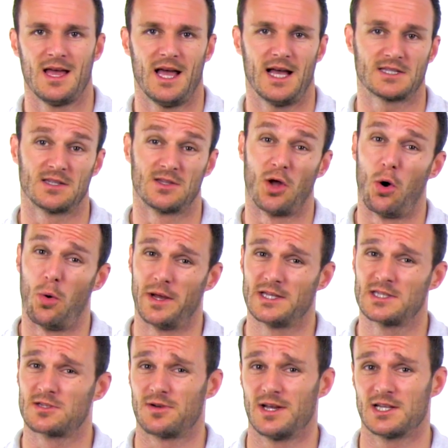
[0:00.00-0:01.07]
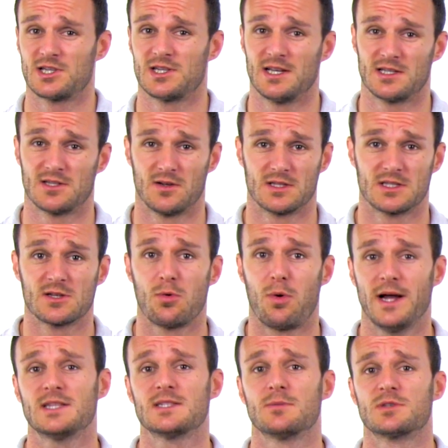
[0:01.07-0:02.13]
As the doorway stretch exerts
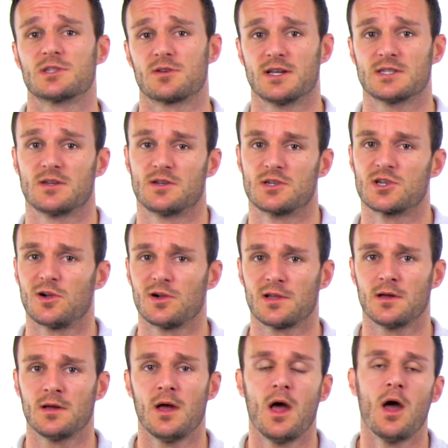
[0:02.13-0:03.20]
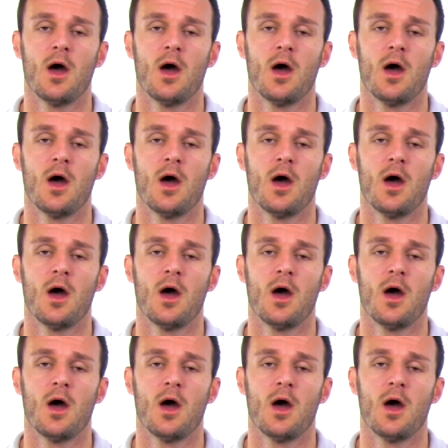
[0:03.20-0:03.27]
quite some stress on the shoulder,